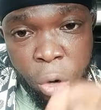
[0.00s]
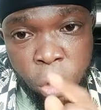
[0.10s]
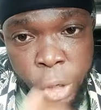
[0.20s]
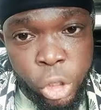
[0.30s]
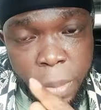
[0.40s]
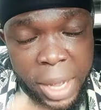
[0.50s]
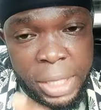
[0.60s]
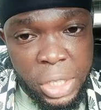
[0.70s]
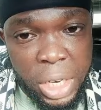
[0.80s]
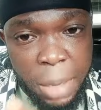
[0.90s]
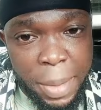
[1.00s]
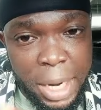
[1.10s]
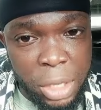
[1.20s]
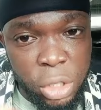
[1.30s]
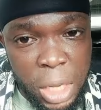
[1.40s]
rush to my instagram
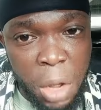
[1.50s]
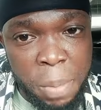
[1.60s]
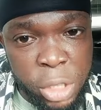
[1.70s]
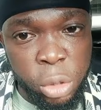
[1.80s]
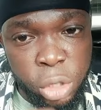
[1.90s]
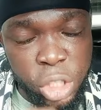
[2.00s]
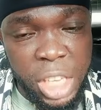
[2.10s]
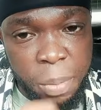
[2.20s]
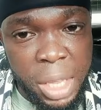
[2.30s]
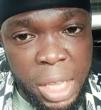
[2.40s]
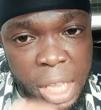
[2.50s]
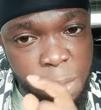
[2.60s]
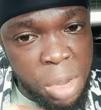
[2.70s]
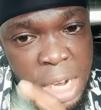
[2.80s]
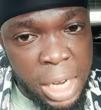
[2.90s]
account now make sure you dm me
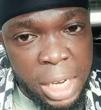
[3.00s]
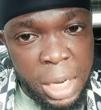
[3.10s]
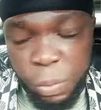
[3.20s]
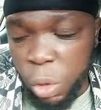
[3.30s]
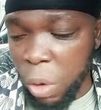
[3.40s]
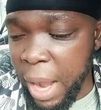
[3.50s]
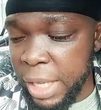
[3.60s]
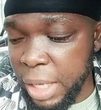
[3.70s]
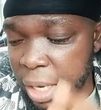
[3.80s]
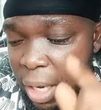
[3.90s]
immediately all right